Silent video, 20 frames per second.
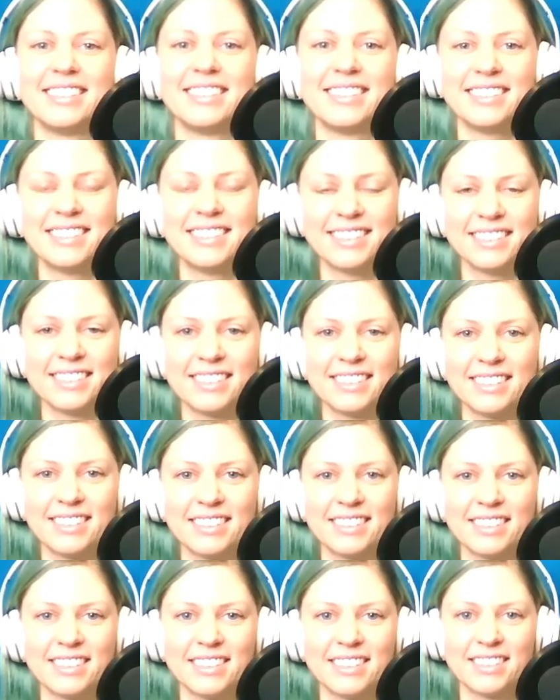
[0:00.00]

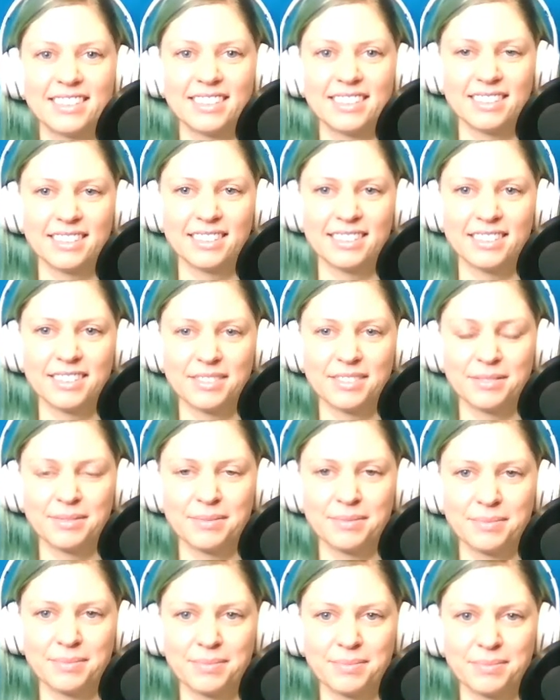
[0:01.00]

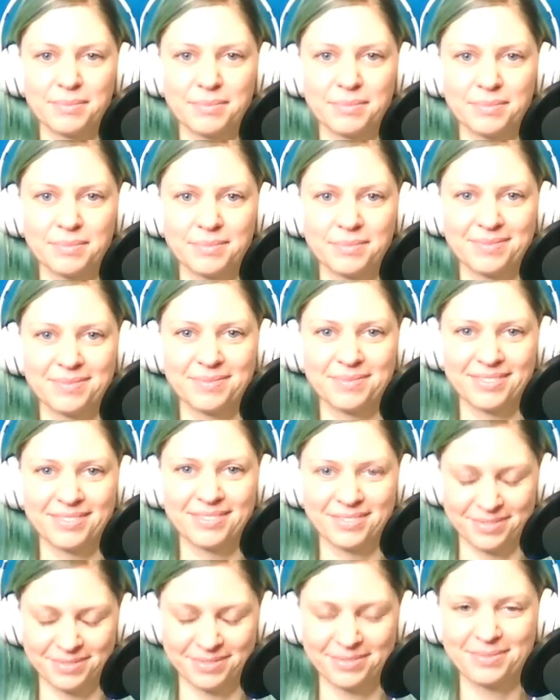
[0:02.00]

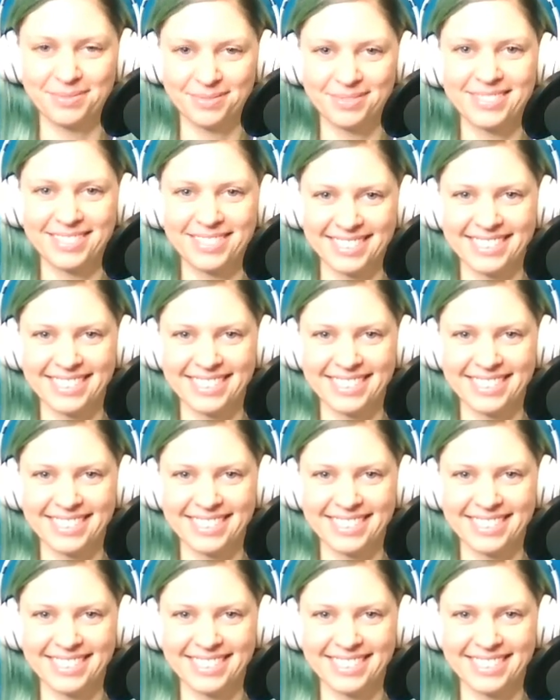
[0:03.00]
(not speaking)